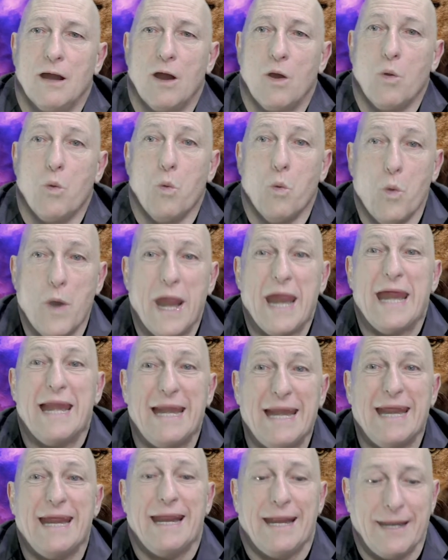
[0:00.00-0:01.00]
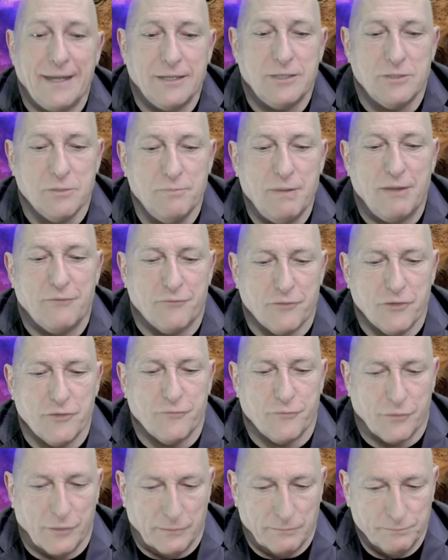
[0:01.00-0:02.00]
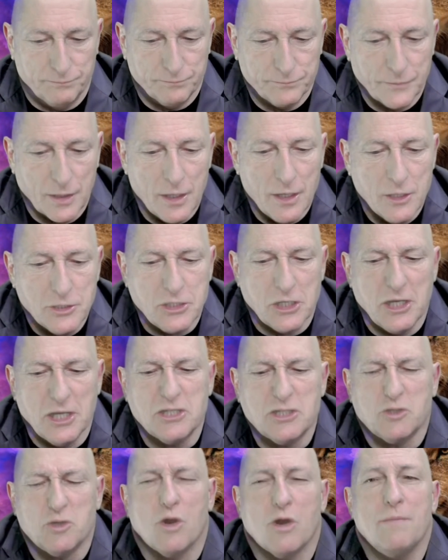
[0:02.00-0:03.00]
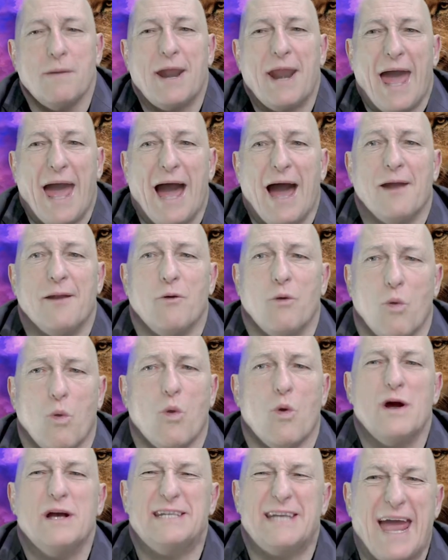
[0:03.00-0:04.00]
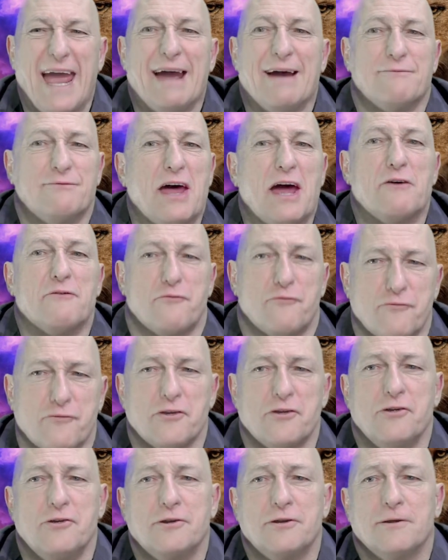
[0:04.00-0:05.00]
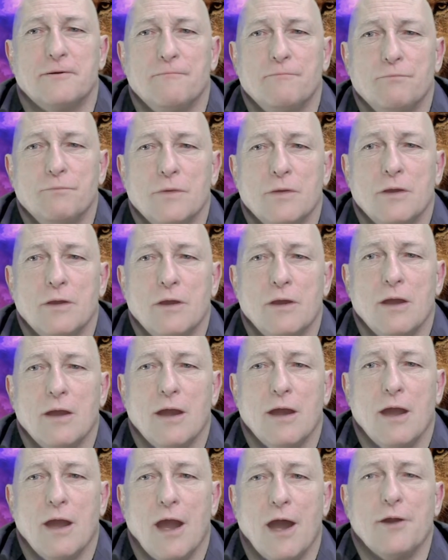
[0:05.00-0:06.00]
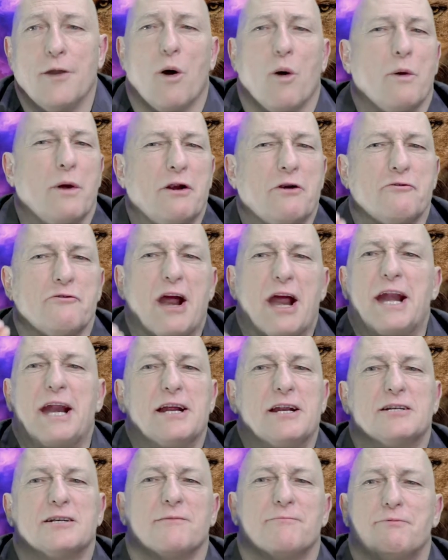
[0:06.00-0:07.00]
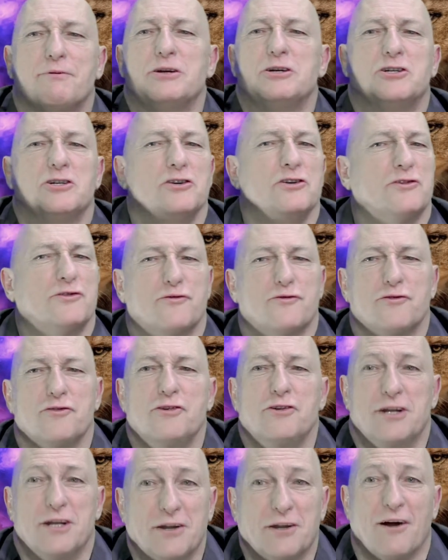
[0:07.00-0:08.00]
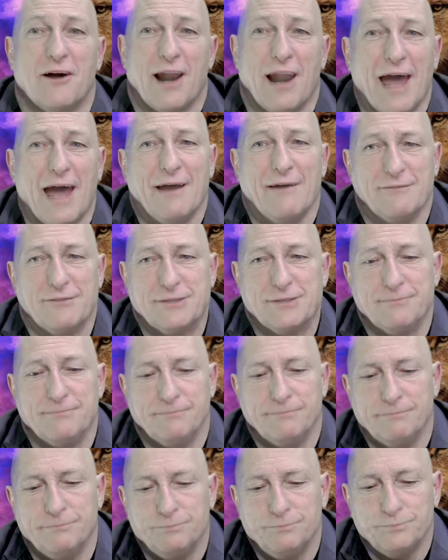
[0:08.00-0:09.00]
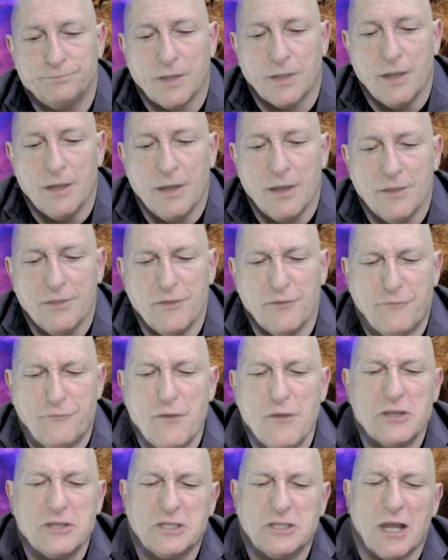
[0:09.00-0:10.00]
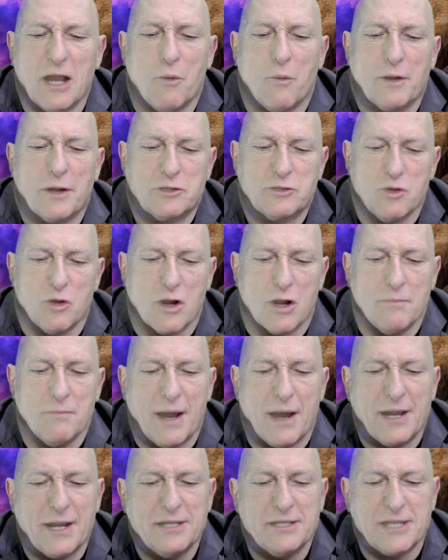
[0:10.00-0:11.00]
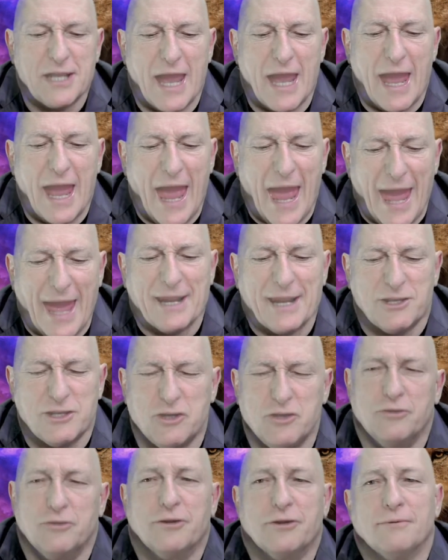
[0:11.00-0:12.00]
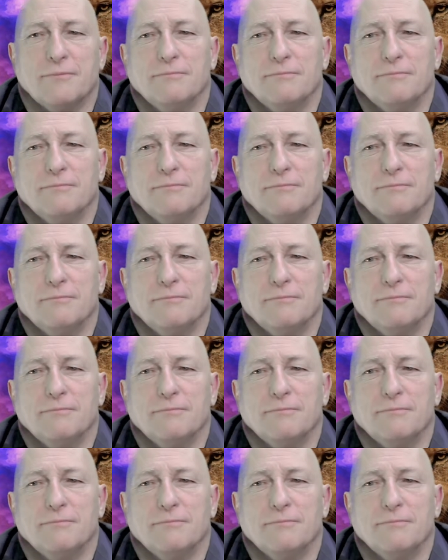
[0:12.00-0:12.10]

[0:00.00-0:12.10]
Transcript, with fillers: We need to be fruitful. So let's talk about how to always have that fruit and are we ready to produce fruit in our lives? The first thing I want to talk about is attitude.